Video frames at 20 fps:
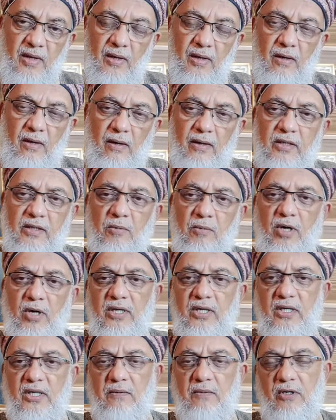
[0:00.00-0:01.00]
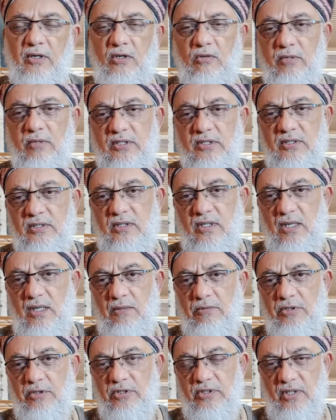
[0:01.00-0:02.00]
Now in the morning he went to Masjid
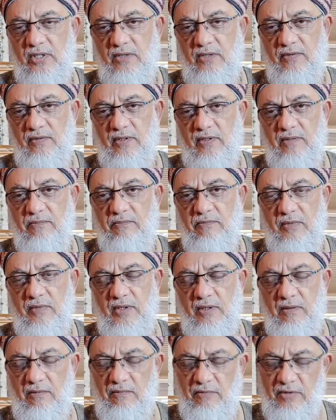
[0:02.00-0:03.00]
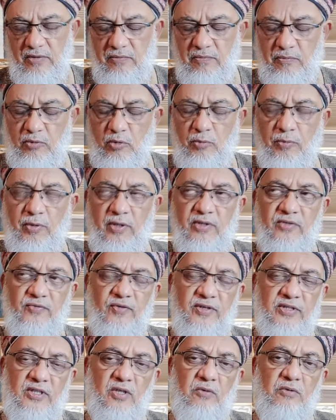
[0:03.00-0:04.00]
al-Nabawi Sharif to praise
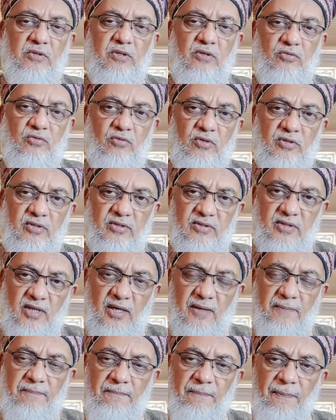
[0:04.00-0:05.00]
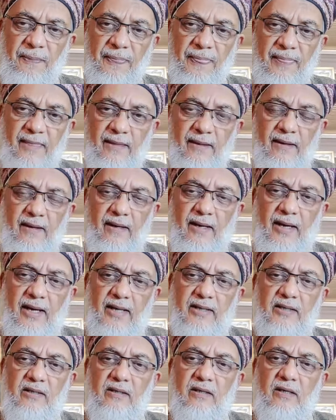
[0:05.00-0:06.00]
Fajr with Rasulullah sallallahu alaihi wasallam.
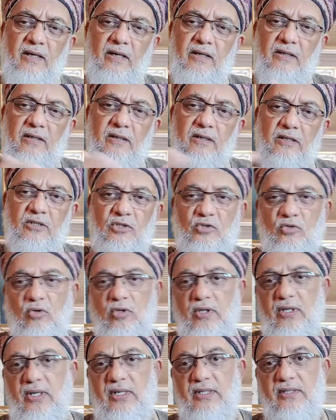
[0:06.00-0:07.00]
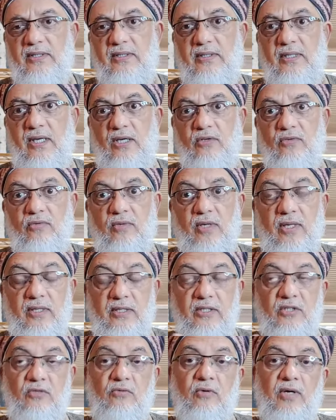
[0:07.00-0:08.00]
And he narrated this story and he said, Ya Rasulullah,
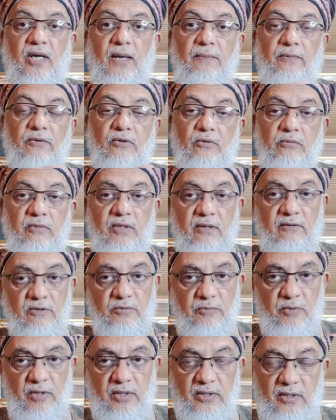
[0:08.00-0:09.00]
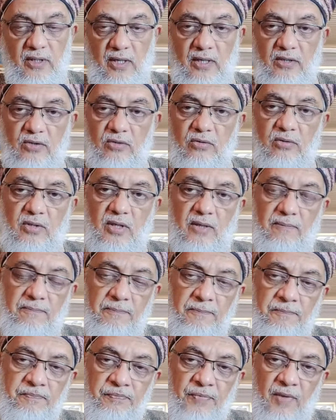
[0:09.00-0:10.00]
this is what happened to me. I was praying tahajjud and
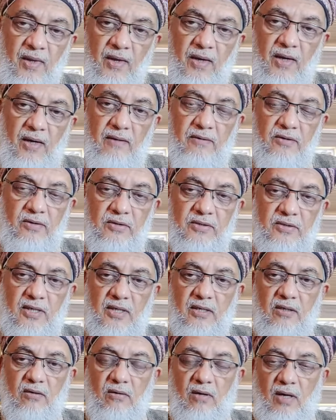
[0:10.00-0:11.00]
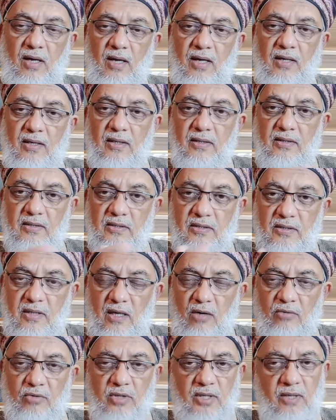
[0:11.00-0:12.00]
I was reciting Quran and this
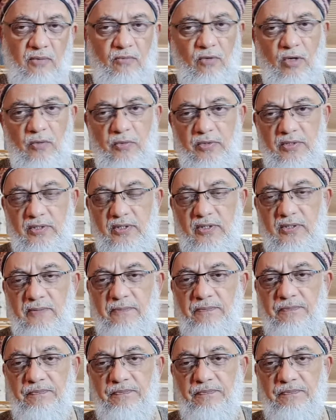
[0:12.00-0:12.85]
cloud came. What was this?